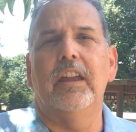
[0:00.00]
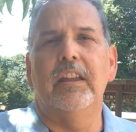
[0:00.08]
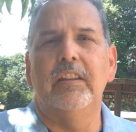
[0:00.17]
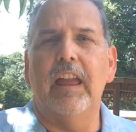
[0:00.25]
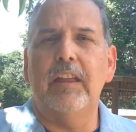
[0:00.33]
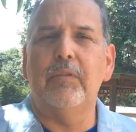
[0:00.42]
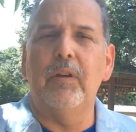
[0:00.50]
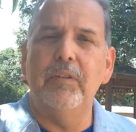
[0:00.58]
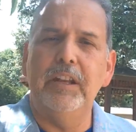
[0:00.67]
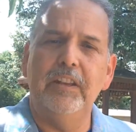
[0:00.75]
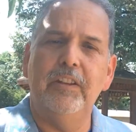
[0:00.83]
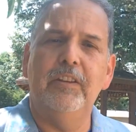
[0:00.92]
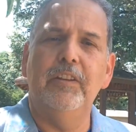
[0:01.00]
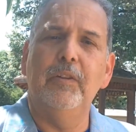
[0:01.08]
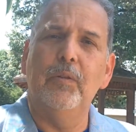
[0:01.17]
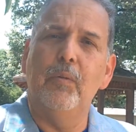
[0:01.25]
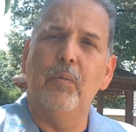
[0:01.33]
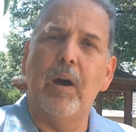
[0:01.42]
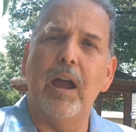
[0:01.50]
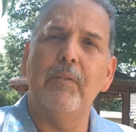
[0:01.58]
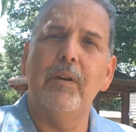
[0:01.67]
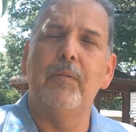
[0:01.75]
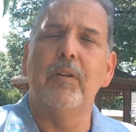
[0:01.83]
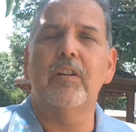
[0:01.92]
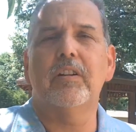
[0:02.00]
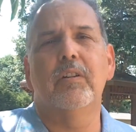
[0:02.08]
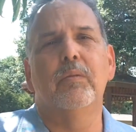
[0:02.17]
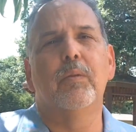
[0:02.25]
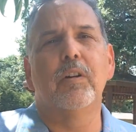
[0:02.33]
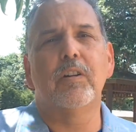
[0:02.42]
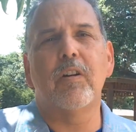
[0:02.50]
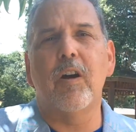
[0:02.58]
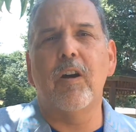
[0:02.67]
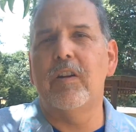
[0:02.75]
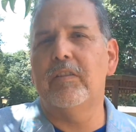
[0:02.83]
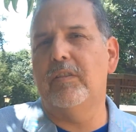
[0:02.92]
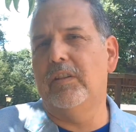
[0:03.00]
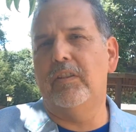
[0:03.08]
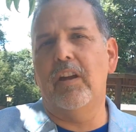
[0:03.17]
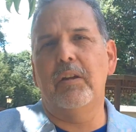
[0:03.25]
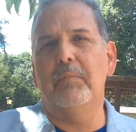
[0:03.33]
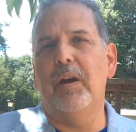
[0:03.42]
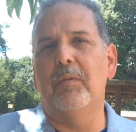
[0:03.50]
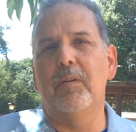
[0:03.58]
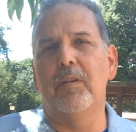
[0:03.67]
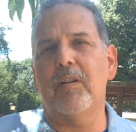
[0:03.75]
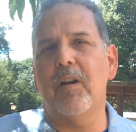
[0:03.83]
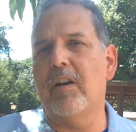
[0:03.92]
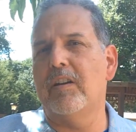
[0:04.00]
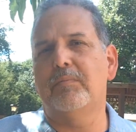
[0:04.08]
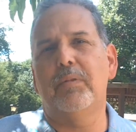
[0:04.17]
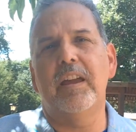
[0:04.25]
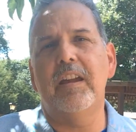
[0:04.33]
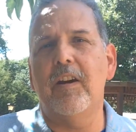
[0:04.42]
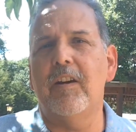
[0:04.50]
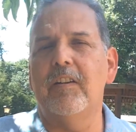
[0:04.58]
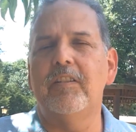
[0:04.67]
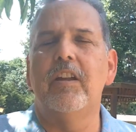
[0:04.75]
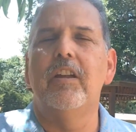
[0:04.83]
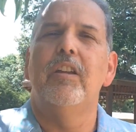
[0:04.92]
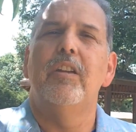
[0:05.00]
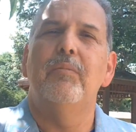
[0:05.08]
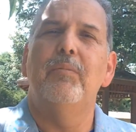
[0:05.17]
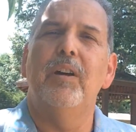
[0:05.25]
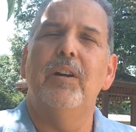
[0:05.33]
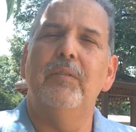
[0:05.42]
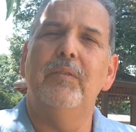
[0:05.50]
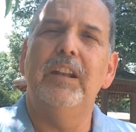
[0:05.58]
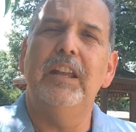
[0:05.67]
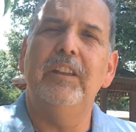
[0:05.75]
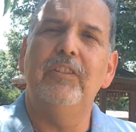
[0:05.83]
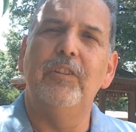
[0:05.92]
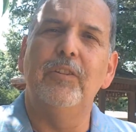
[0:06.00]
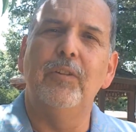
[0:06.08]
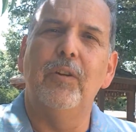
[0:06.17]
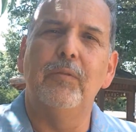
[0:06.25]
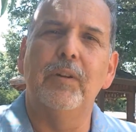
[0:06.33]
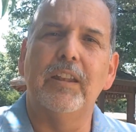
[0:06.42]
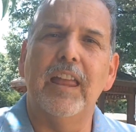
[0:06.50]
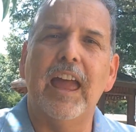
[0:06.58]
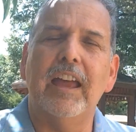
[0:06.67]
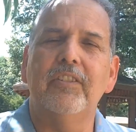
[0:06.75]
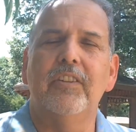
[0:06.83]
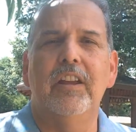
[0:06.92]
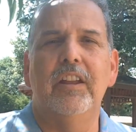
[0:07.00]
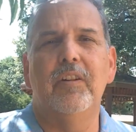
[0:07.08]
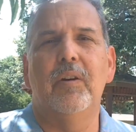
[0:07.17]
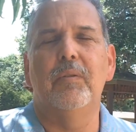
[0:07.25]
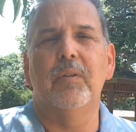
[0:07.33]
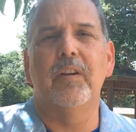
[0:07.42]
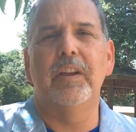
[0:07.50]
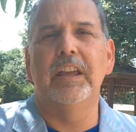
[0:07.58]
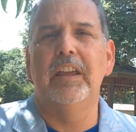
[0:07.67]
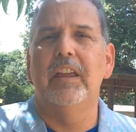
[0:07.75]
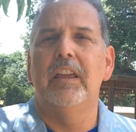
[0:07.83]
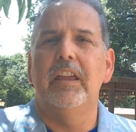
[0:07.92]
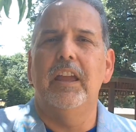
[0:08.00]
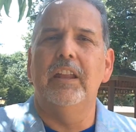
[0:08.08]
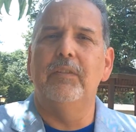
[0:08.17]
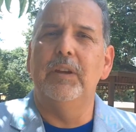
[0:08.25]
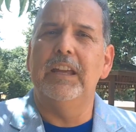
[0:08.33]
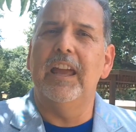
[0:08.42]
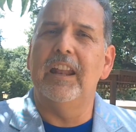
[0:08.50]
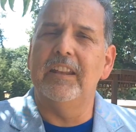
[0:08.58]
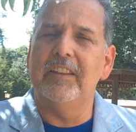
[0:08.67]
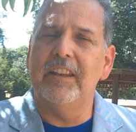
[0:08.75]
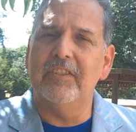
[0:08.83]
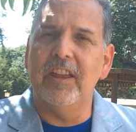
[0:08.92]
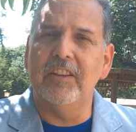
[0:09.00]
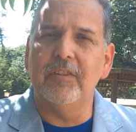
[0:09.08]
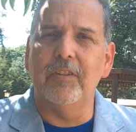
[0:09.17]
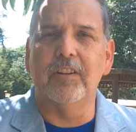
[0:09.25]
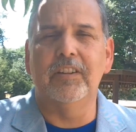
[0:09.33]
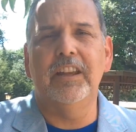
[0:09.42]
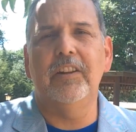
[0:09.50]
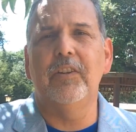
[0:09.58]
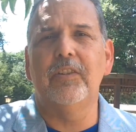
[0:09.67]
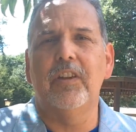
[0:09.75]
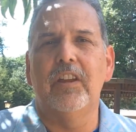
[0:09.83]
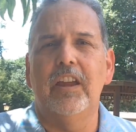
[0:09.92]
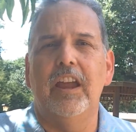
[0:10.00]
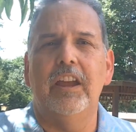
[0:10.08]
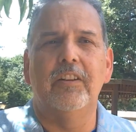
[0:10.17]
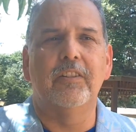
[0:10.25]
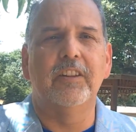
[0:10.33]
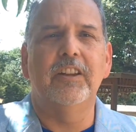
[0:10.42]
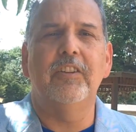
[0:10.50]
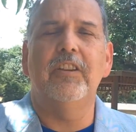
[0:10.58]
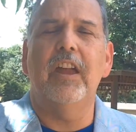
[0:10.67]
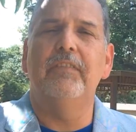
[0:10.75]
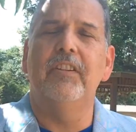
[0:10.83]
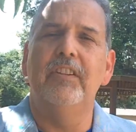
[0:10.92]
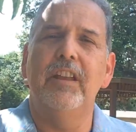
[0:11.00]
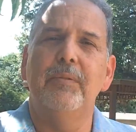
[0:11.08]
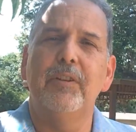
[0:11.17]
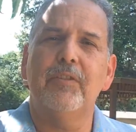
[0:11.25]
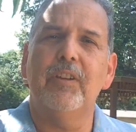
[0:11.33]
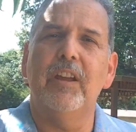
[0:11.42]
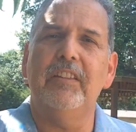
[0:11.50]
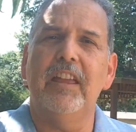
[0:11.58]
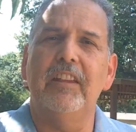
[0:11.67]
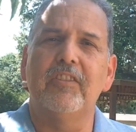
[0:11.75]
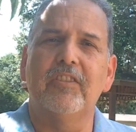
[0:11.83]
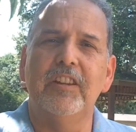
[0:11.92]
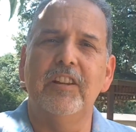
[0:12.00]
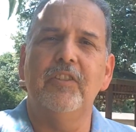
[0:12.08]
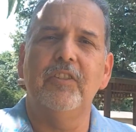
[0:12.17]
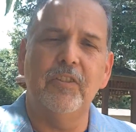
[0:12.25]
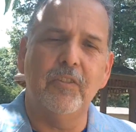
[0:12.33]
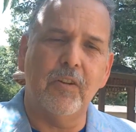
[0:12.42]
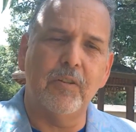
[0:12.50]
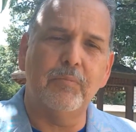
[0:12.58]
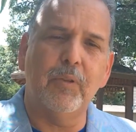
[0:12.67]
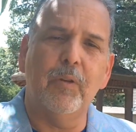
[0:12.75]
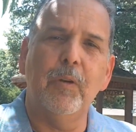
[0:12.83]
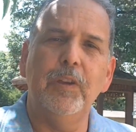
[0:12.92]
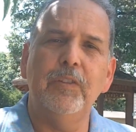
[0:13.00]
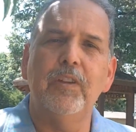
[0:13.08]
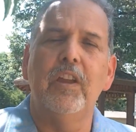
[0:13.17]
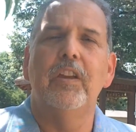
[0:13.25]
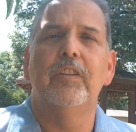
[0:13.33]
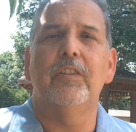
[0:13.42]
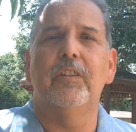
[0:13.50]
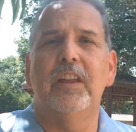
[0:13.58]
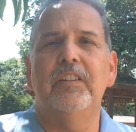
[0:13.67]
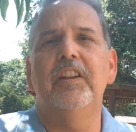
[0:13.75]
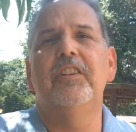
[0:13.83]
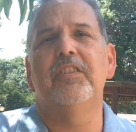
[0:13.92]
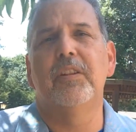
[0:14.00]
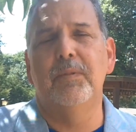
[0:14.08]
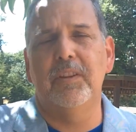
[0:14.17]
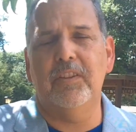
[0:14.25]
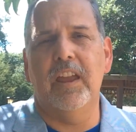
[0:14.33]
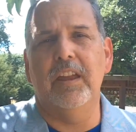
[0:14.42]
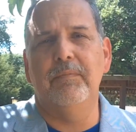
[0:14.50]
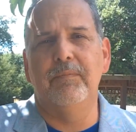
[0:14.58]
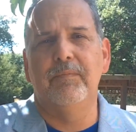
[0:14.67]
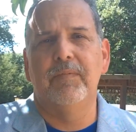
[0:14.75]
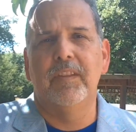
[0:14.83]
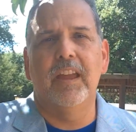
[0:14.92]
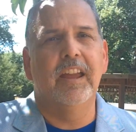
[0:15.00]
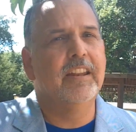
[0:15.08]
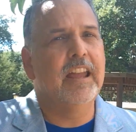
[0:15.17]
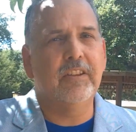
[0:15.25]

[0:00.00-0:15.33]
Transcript: And that's what we need to do. Why we work, work hard. You talk about work hard, play hard, but we need to relax and don't worry. And we got to teach that to our leaders, and our leaders have to demonstrate that as leaders to our employees, so they teach them the same. And